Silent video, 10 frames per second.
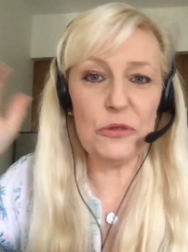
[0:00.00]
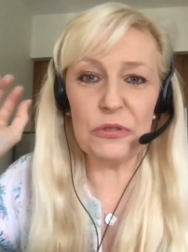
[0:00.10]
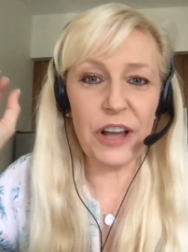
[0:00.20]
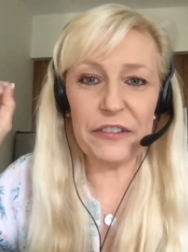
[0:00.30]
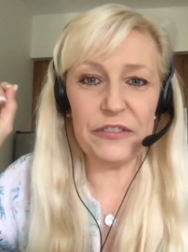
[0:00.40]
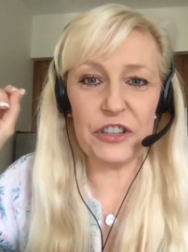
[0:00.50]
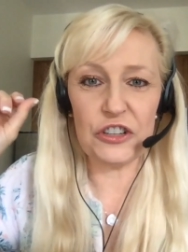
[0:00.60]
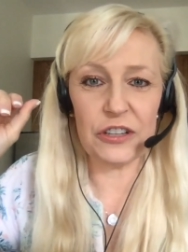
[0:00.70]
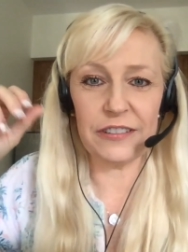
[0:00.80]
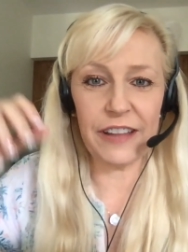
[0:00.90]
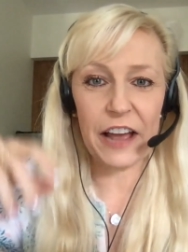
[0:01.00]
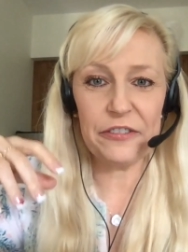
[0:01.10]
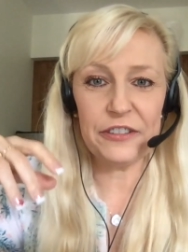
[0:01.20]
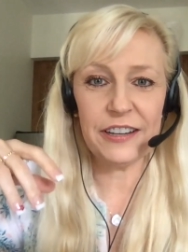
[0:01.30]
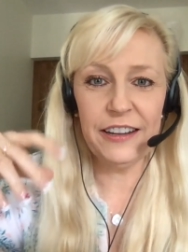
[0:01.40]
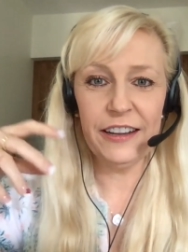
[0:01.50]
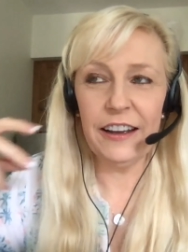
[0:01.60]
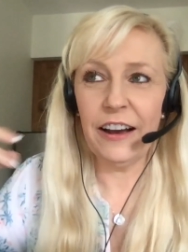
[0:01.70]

that you loved just left.